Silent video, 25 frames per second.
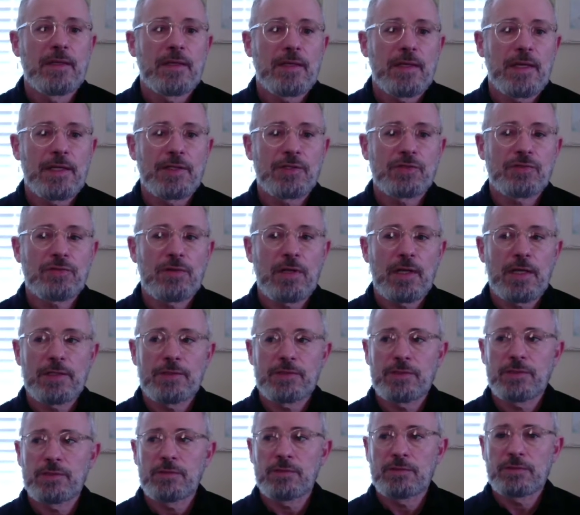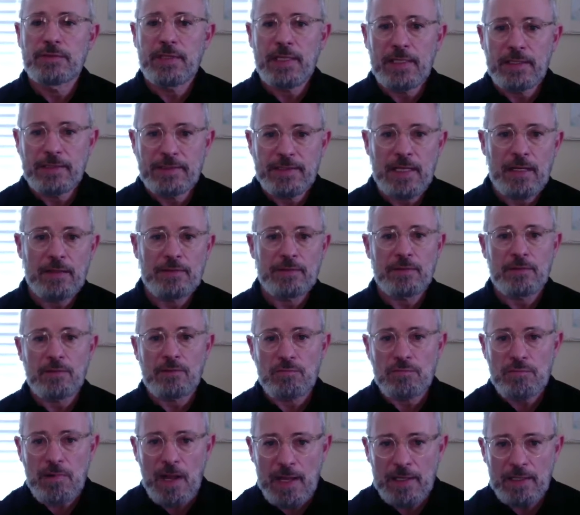and try to take down and
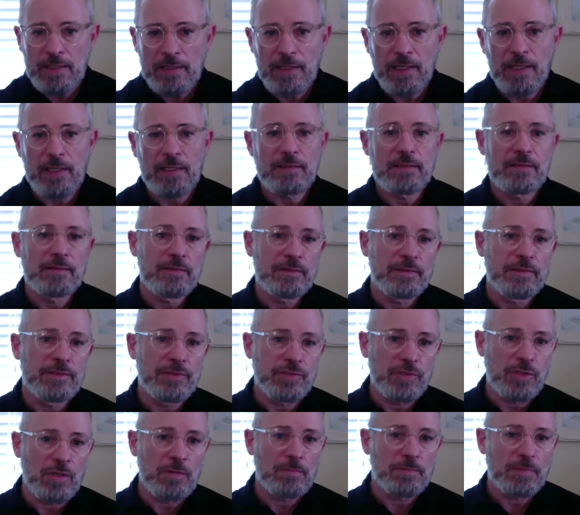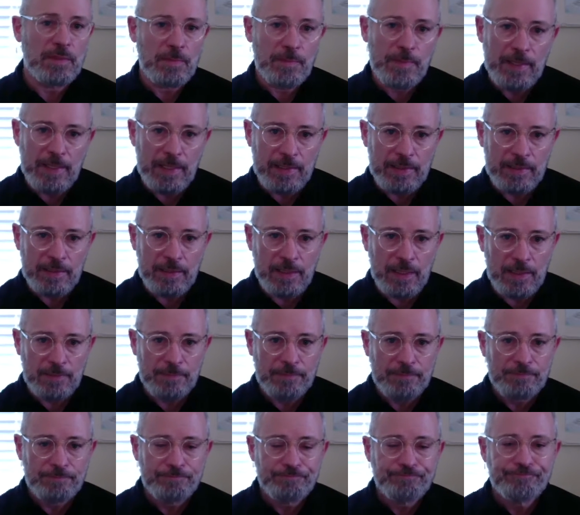eradicate the germ, the bad
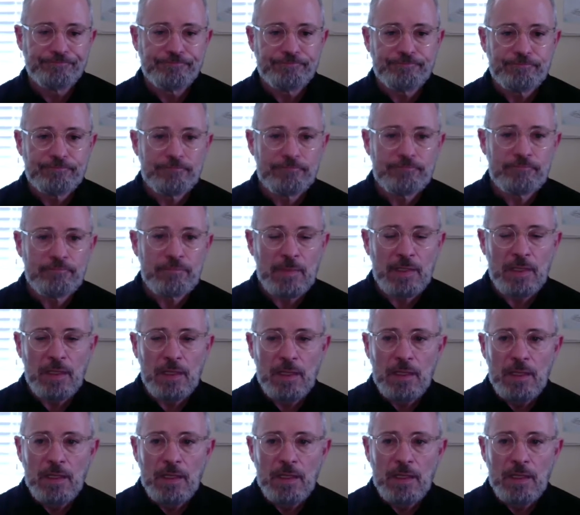guy.